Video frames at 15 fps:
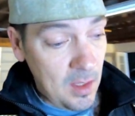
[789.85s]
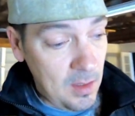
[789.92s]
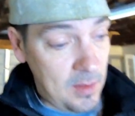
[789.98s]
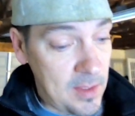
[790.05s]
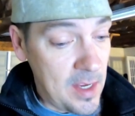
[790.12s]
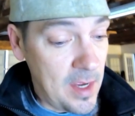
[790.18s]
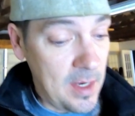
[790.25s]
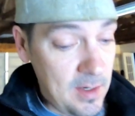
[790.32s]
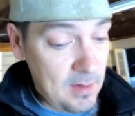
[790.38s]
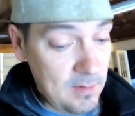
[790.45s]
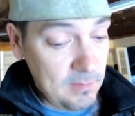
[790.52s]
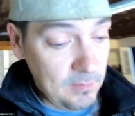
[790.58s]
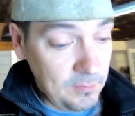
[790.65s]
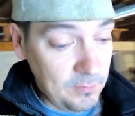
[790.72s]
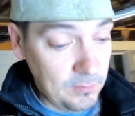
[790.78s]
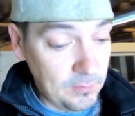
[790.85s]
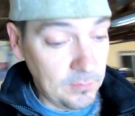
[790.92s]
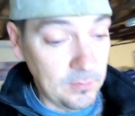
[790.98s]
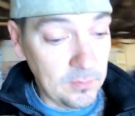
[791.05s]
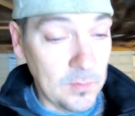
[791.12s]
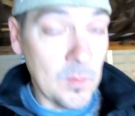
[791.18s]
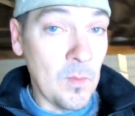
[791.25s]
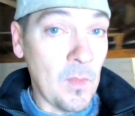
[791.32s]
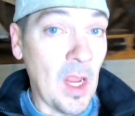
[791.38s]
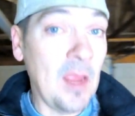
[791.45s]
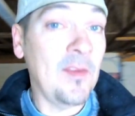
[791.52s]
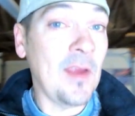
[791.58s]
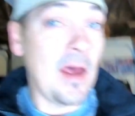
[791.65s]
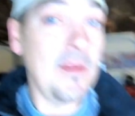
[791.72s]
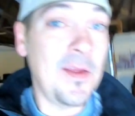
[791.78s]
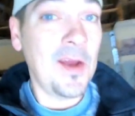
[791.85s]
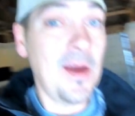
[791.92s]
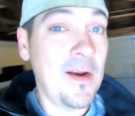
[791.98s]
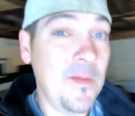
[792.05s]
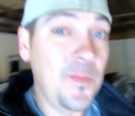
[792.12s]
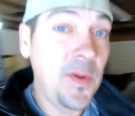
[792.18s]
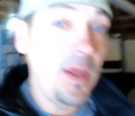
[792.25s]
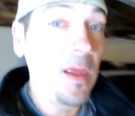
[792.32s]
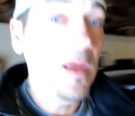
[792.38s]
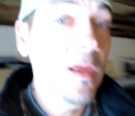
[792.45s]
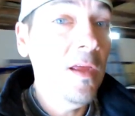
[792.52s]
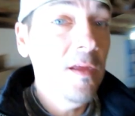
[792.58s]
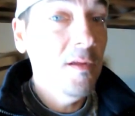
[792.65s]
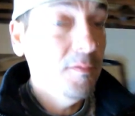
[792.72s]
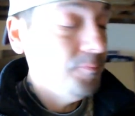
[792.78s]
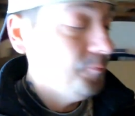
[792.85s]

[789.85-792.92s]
that is either gonna be